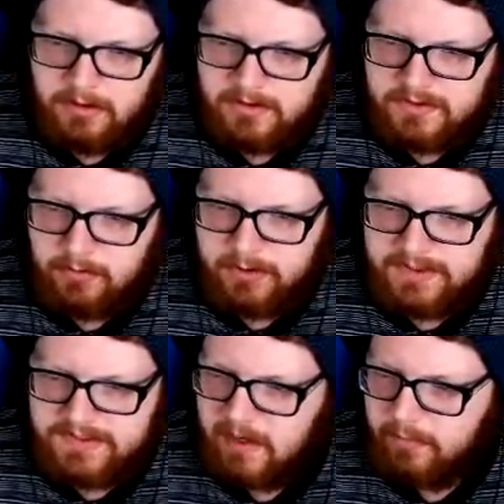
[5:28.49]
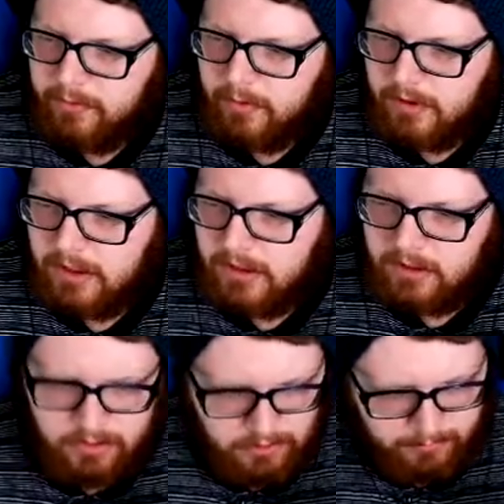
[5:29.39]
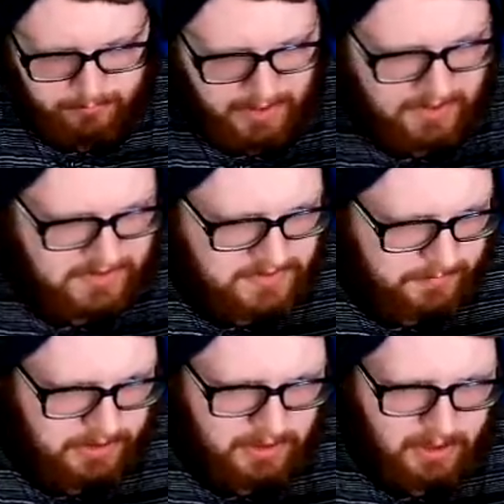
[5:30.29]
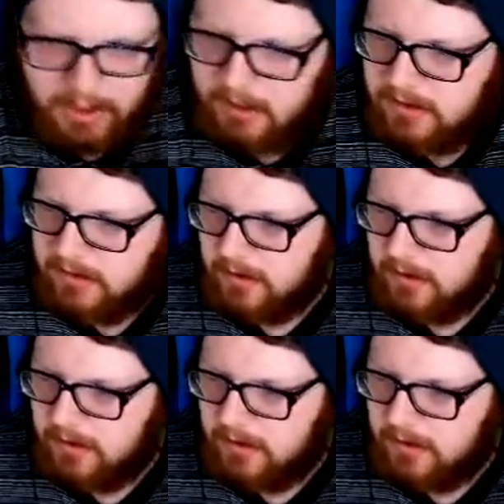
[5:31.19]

So what does that put your max speed at?